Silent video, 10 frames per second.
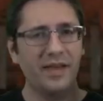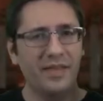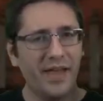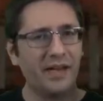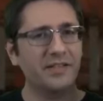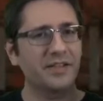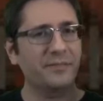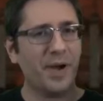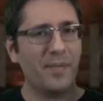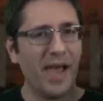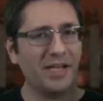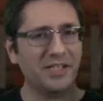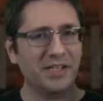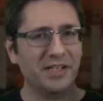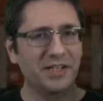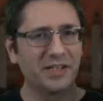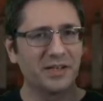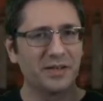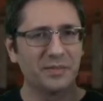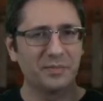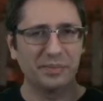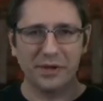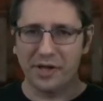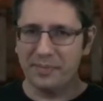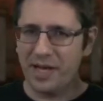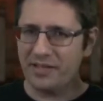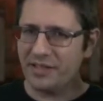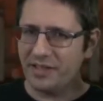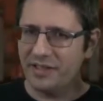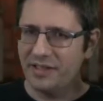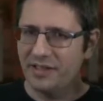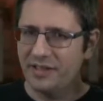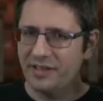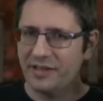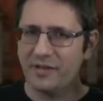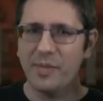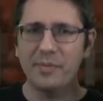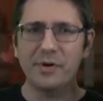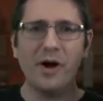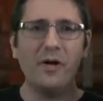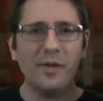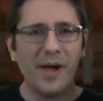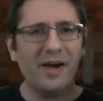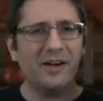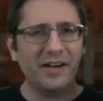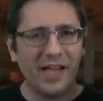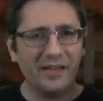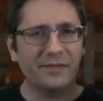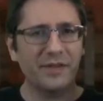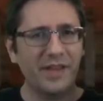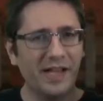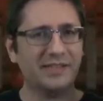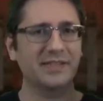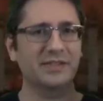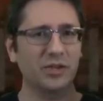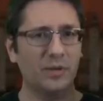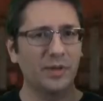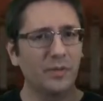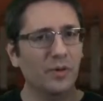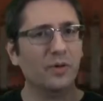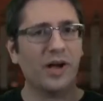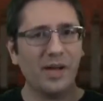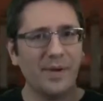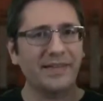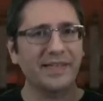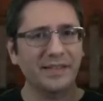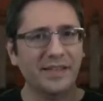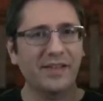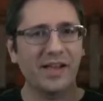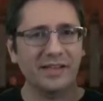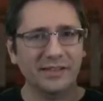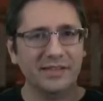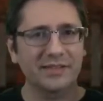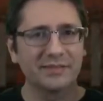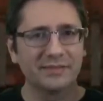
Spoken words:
And then, as if by magic, blood magic? They remembered all about it again for the next installment, Mortal Kombat Deadly Alliance.